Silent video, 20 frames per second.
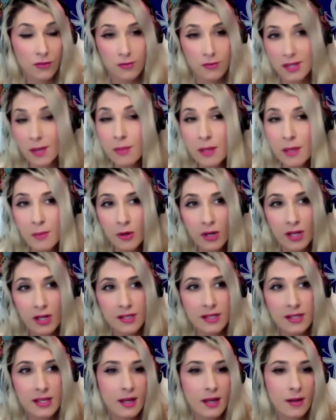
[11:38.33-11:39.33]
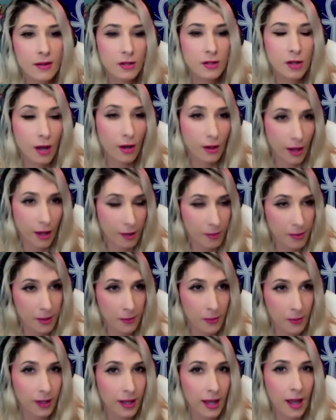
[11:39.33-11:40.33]
Some people can see it, not a lot of
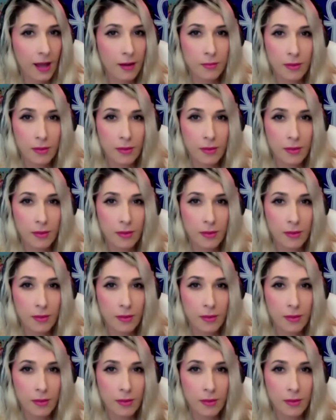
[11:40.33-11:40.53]
people can,